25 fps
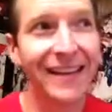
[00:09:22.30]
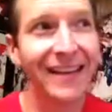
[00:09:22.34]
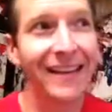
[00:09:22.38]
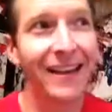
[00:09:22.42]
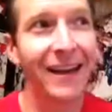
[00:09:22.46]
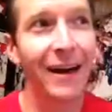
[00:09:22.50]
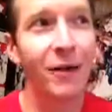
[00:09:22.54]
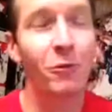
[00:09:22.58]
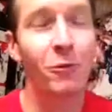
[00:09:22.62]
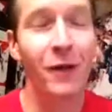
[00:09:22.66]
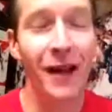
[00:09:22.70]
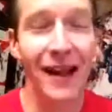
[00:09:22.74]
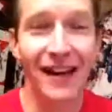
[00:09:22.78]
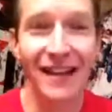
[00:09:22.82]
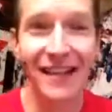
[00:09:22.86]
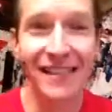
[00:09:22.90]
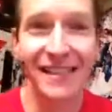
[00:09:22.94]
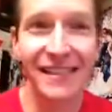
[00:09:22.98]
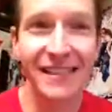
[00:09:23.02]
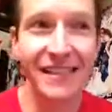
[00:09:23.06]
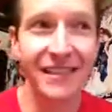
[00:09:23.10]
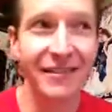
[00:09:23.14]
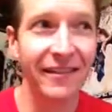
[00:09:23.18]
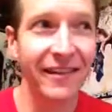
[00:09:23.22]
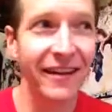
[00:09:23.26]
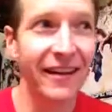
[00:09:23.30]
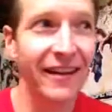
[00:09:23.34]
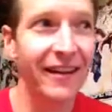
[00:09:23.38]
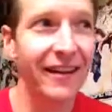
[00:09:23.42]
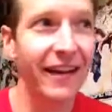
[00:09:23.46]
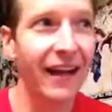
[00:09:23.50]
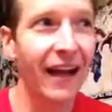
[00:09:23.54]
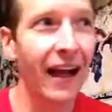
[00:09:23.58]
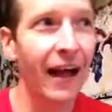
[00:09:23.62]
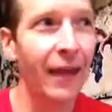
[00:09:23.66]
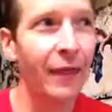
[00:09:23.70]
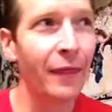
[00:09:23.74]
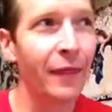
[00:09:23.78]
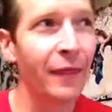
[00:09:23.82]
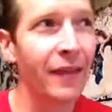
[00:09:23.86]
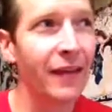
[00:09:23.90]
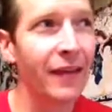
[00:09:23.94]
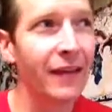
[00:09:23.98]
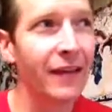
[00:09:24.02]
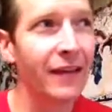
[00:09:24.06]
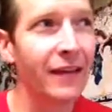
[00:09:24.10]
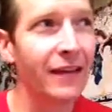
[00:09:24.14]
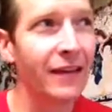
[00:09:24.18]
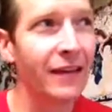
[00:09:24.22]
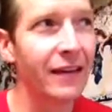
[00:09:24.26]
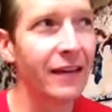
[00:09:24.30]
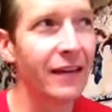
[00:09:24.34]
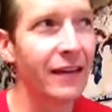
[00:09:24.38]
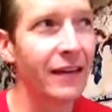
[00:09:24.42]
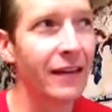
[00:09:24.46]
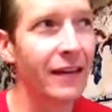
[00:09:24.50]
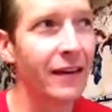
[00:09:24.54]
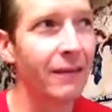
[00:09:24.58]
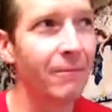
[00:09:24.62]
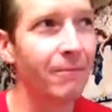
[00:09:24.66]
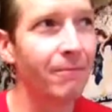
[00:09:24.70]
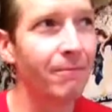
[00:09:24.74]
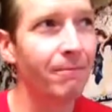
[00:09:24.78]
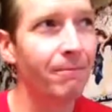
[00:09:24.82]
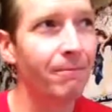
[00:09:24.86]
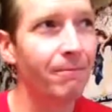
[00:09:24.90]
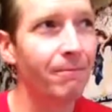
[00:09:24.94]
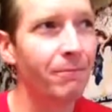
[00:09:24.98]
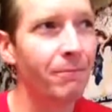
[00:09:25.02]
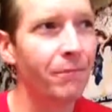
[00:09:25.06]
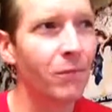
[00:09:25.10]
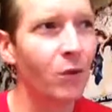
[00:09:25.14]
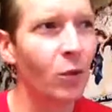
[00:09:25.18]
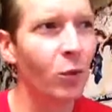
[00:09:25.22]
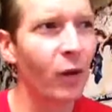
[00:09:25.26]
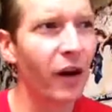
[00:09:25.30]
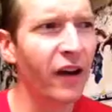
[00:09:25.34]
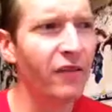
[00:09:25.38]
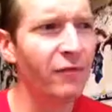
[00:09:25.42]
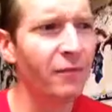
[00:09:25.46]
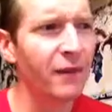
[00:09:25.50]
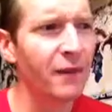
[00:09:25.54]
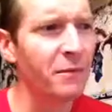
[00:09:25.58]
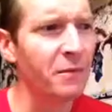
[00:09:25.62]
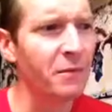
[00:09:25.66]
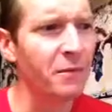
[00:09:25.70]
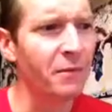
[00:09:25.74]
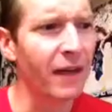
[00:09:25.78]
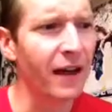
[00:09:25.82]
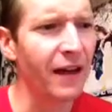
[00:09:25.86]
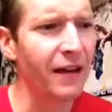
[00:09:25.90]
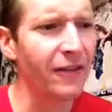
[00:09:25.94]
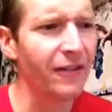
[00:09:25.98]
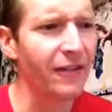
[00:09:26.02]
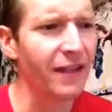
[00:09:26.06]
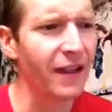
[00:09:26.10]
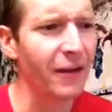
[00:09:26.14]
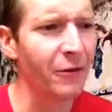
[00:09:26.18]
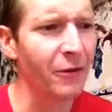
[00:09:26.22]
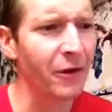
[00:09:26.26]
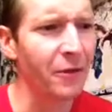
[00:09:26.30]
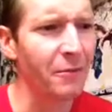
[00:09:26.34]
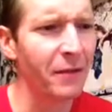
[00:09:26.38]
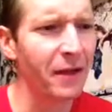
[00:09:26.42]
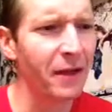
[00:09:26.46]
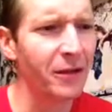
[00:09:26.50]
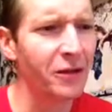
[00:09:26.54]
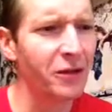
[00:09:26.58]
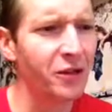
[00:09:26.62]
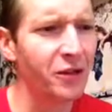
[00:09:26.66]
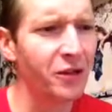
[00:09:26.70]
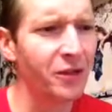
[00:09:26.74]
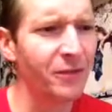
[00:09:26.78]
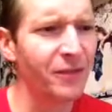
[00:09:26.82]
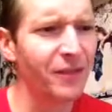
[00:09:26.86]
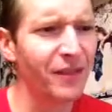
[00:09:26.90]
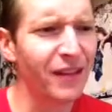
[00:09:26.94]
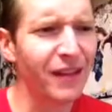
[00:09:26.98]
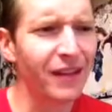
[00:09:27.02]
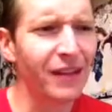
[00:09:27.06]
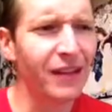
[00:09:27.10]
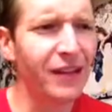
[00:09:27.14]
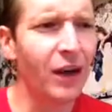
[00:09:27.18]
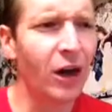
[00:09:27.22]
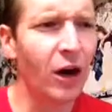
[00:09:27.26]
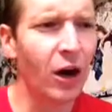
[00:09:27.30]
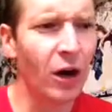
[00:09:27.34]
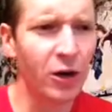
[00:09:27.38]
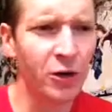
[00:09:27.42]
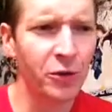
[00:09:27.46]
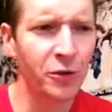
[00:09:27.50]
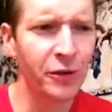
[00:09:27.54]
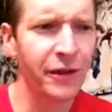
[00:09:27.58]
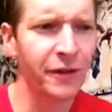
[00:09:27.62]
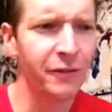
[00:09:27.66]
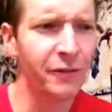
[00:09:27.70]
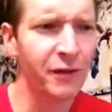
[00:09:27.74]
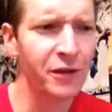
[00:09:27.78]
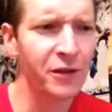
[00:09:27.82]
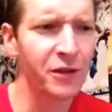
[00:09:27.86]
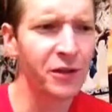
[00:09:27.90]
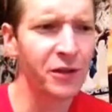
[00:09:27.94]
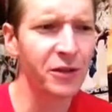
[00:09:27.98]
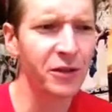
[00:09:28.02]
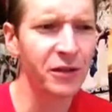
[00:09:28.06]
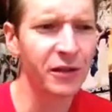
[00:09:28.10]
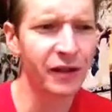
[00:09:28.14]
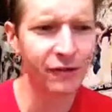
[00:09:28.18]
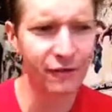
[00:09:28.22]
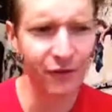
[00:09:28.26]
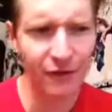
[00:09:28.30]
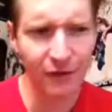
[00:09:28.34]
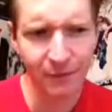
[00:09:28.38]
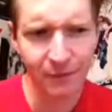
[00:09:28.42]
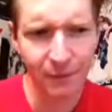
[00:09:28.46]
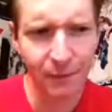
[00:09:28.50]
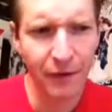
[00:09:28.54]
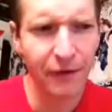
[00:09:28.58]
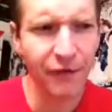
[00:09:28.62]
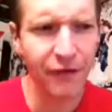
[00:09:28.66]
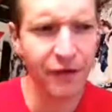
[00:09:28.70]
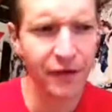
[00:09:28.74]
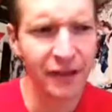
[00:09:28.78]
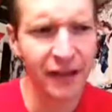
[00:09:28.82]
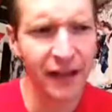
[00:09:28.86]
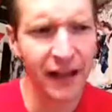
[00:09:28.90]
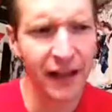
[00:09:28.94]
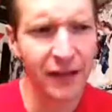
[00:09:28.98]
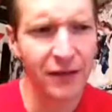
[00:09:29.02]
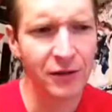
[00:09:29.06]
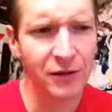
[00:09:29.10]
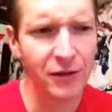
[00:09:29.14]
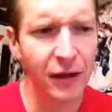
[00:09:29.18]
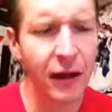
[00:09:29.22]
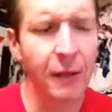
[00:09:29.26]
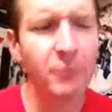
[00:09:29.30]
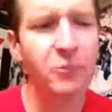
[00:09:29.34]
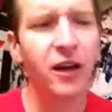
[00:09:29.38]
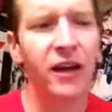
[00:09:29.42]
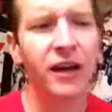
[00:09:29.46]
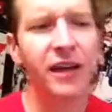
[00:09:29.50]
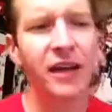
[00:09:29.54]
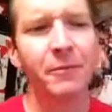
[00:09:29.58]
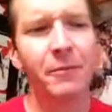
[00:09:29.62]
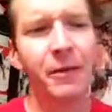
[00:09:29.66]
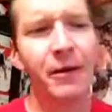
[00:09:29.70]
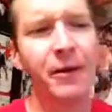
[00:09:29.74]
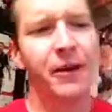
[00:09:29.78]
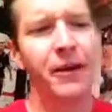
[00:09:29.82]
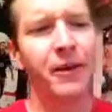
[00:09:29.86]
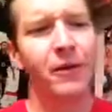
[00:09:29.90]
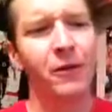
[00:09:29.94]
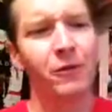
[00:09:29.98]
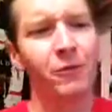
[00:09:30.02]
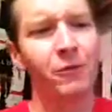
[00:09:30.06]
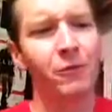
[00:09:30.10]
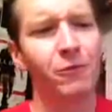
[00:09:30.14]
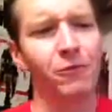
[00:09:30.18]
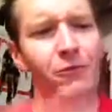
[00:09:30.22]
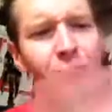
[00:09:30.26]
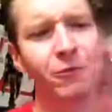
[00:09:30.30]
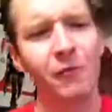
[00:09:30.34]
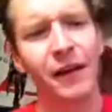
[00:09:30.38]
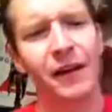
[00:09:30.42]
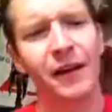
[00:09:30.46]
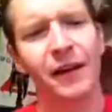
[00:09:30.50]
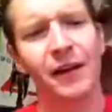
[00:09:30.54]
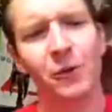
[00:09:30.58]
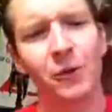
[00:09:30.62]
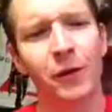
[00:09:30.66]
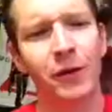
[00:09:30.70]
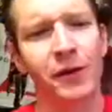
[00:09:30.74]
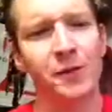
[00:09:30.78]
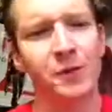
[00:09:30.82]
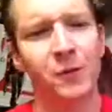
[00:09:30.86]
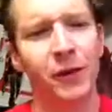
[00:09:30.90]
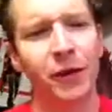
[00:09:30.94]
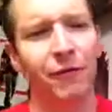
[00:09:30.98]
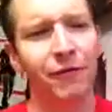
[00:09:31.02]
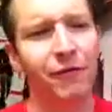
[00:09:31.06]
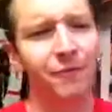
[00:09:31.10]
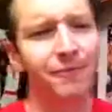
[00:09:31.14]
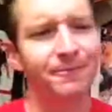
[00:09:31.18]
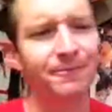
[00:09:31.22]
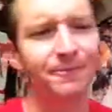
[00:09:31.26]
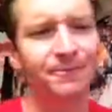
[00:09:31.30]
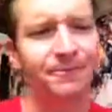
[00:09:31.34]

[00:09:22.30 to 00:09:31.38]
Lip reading: Randy's still in it. I think the wife might be back for that one, I'm not sure. Audrey and Rusty are different, Beverly D'Angelo. I'm talking about Randy Quaid's wife.